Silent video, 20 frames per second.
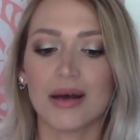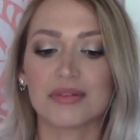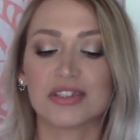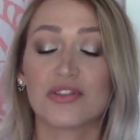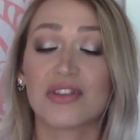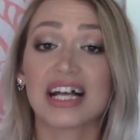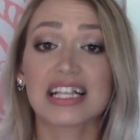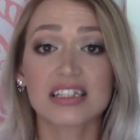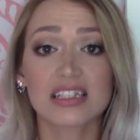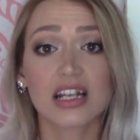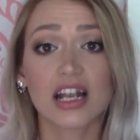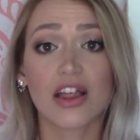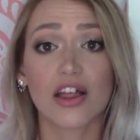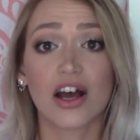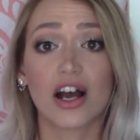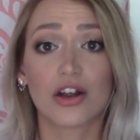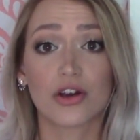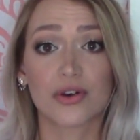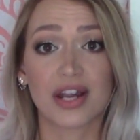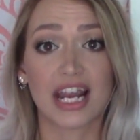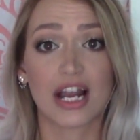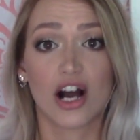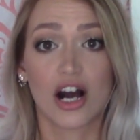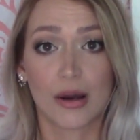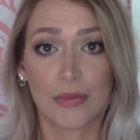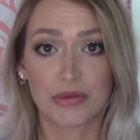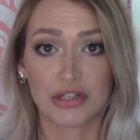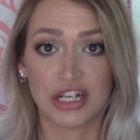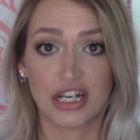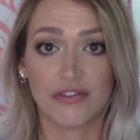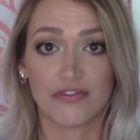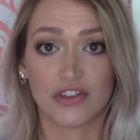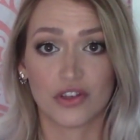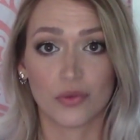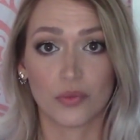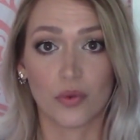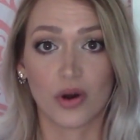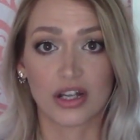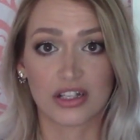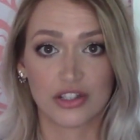So that's a great option if
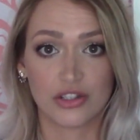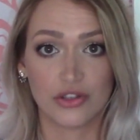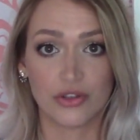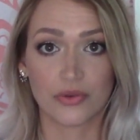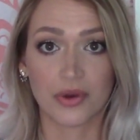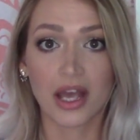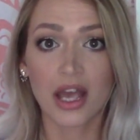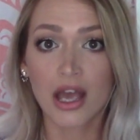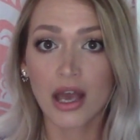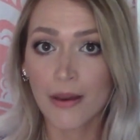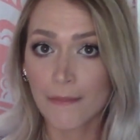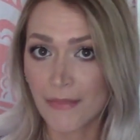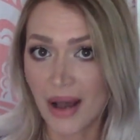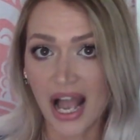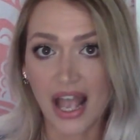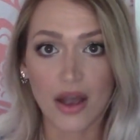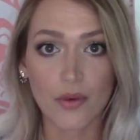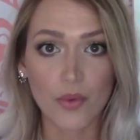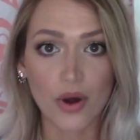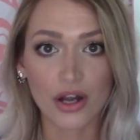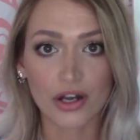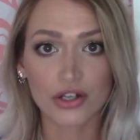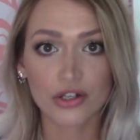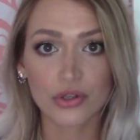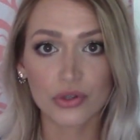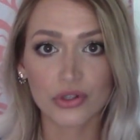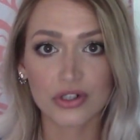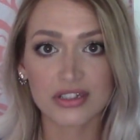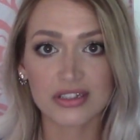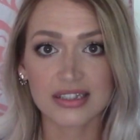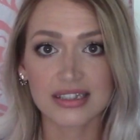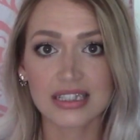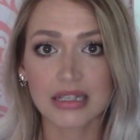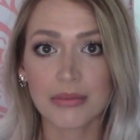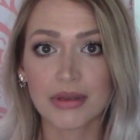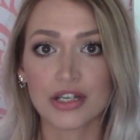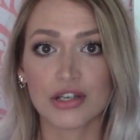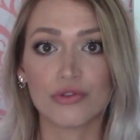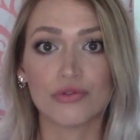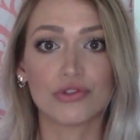you want to buy a water cooler
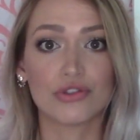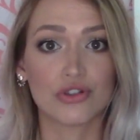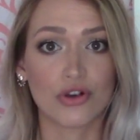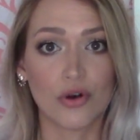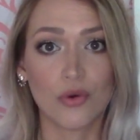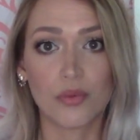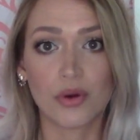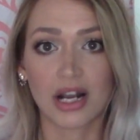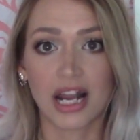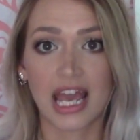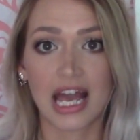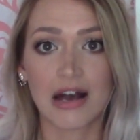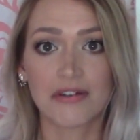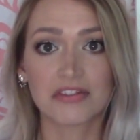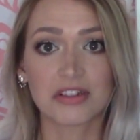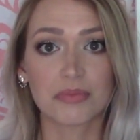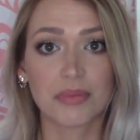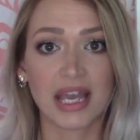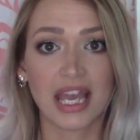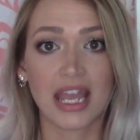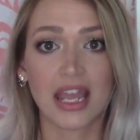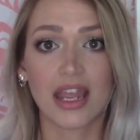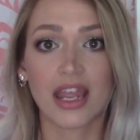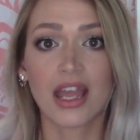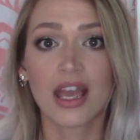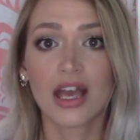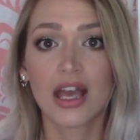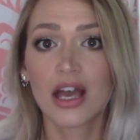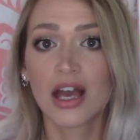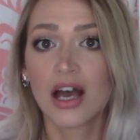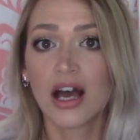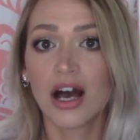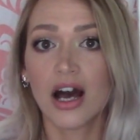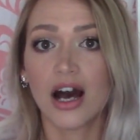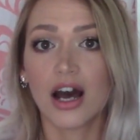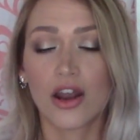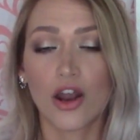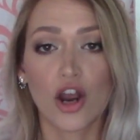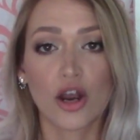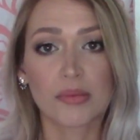system and you don't want to have to pay
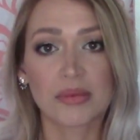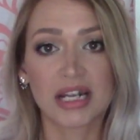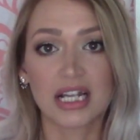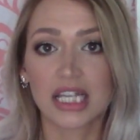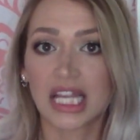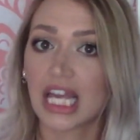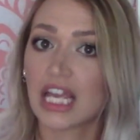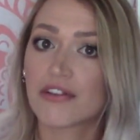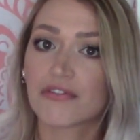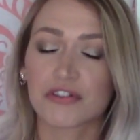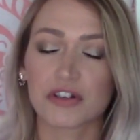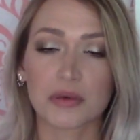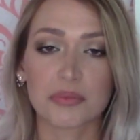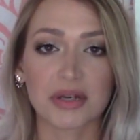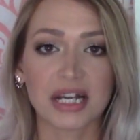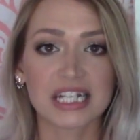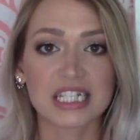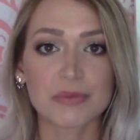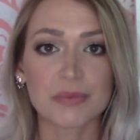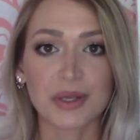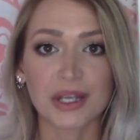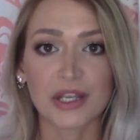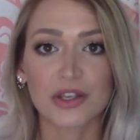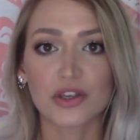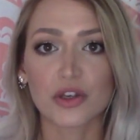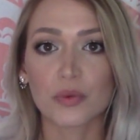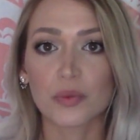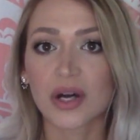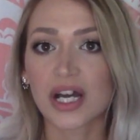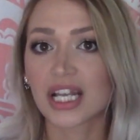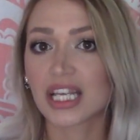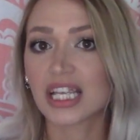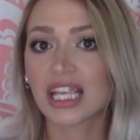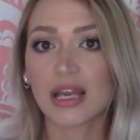an arm and a leg for a brand spanking new one.